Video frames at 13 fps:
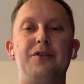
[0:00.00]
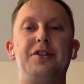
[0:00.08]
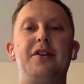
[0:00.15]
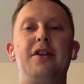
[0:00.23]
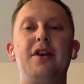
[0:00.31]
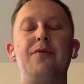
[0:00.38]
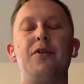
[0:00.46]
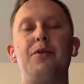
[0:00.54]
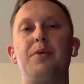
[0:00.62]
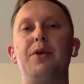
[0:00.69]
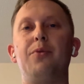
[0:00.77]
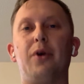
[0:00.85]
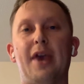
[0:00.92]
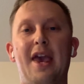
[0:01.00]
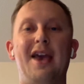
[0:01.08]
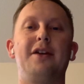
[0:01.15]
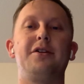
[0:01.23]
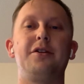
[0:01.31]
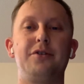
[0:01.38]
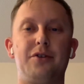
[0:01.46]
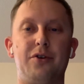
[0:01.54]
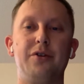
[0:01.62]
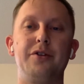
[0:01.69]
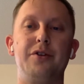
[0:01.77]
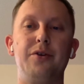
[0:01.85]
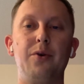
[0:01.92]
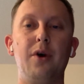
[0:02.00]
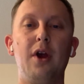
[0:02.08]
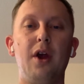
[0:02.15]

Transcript: seen the evil that people can turn to.